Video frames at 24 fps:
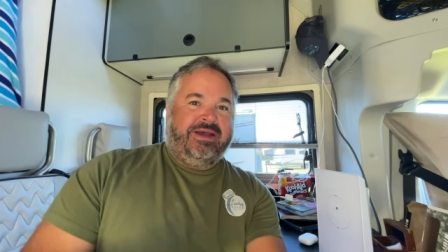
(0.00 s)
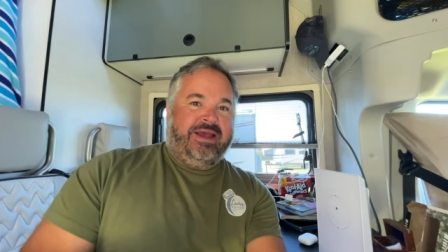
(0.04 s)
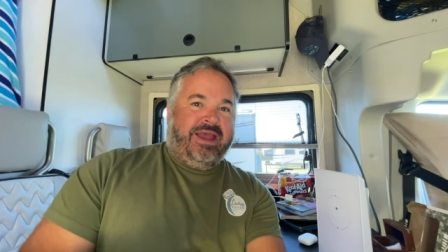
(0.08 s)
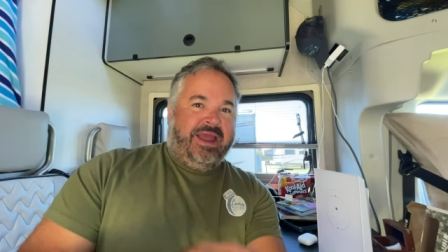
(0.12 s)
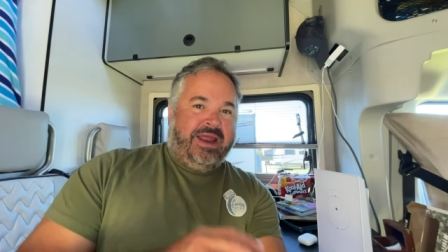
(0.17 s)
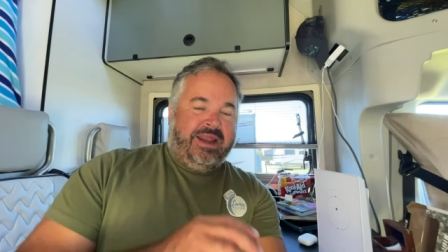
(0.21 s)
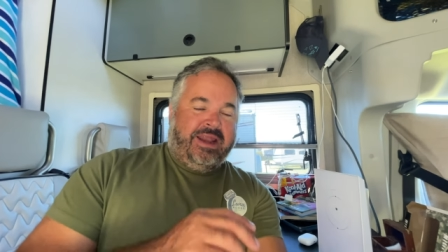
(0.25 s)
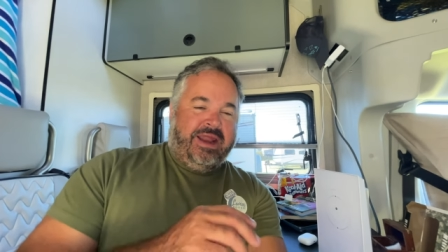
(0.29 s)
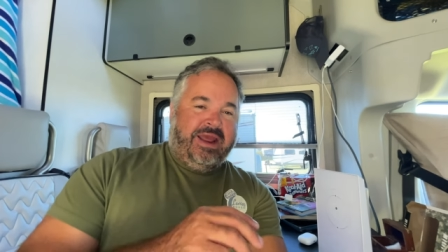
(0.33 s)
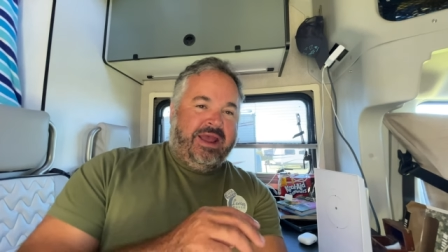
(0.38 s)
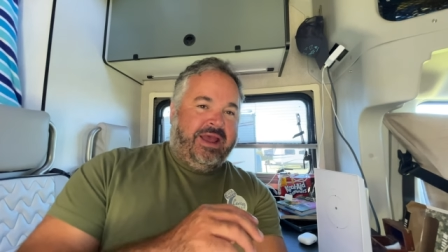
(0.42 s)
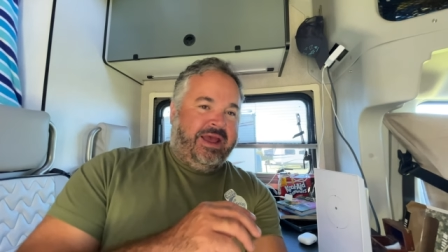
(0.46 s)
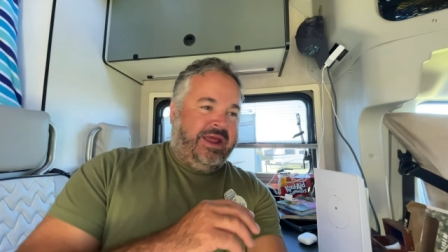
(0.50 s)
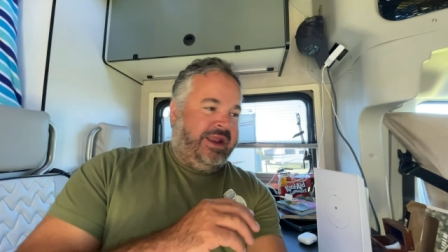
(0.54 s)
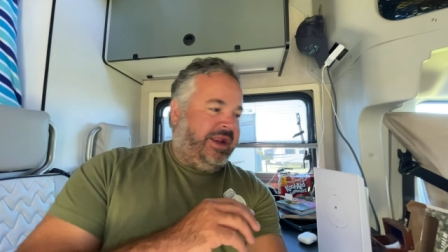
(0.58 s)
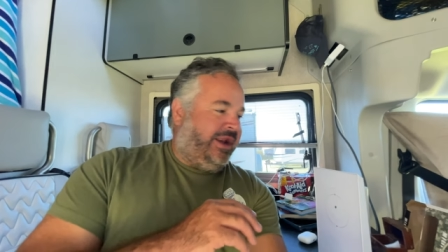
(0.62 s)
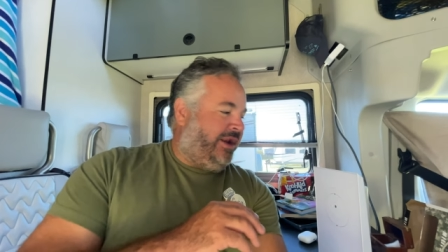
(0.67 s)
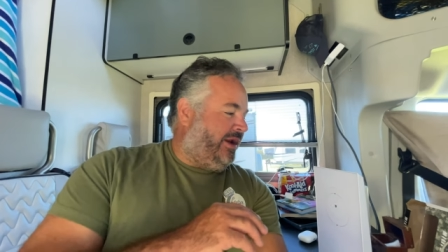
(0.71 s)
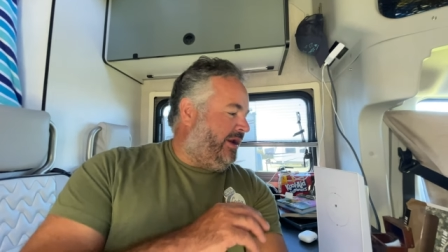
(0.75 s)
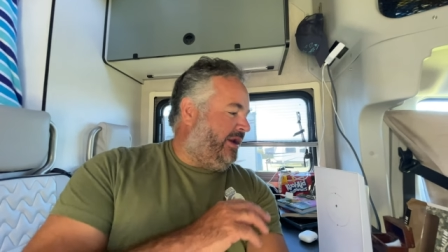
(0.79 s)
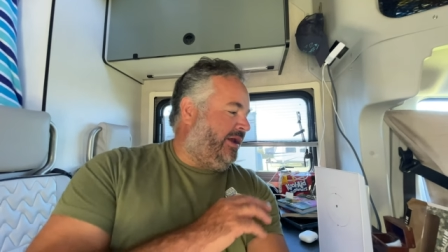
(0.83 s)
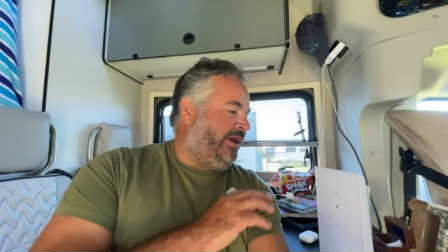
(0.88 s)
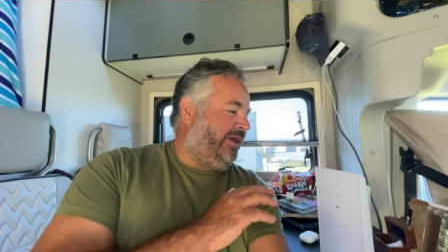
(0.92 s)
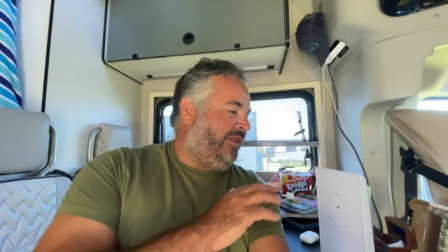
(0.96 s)
and
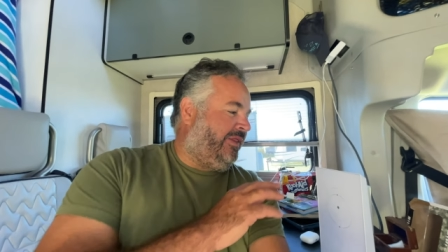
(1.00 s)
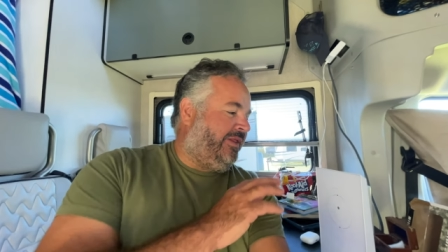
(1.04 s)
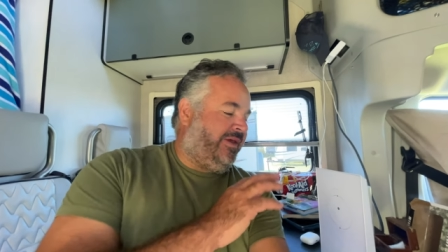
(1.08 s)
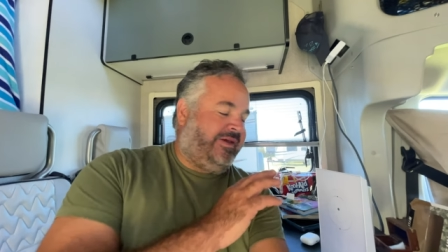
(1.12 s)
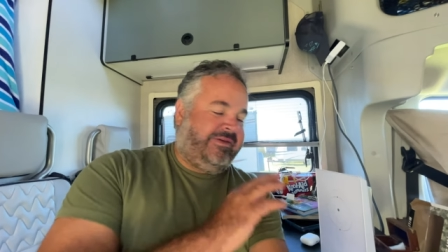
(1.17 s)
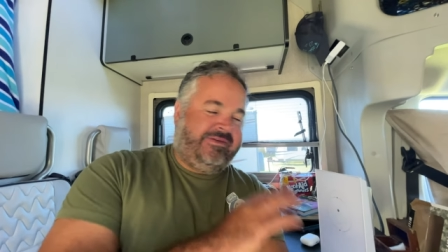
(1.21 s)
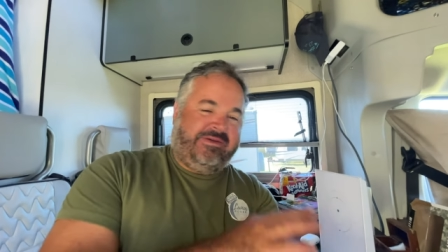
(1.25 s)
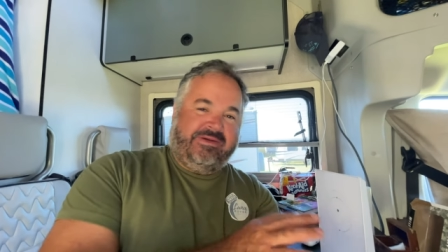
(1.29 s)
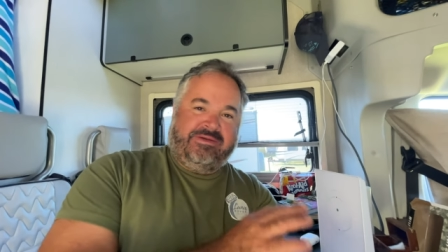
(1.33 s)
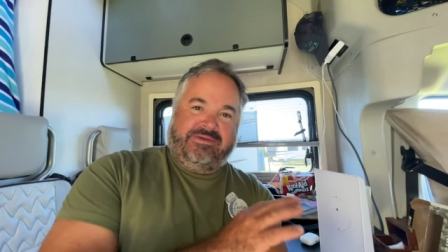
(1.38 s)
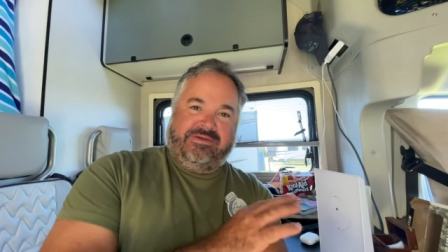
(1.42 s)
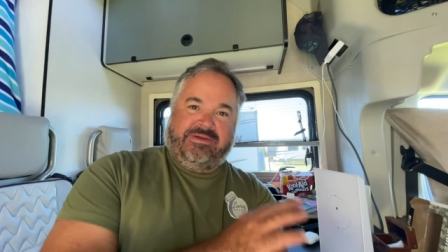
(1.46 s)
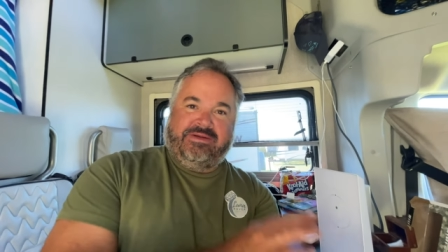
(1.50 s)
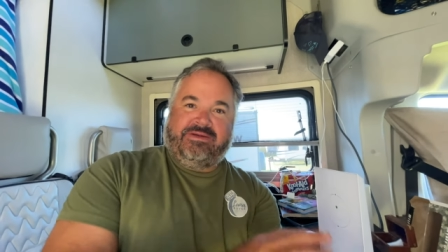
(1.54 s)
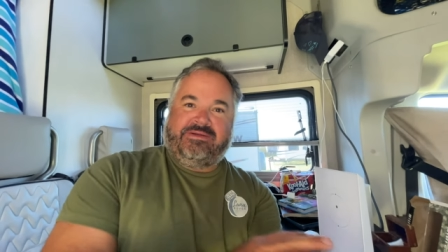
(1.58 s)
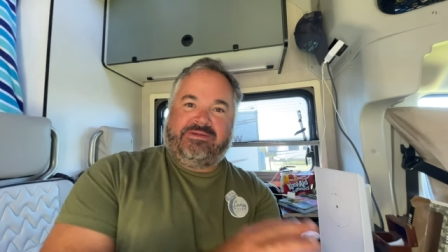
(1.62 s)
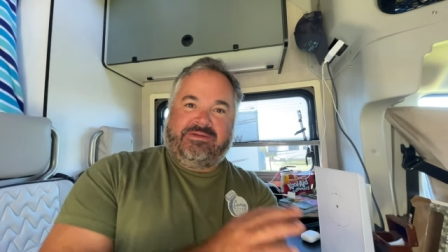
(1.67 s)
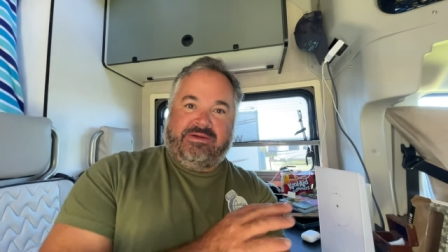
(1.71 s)
and this is it's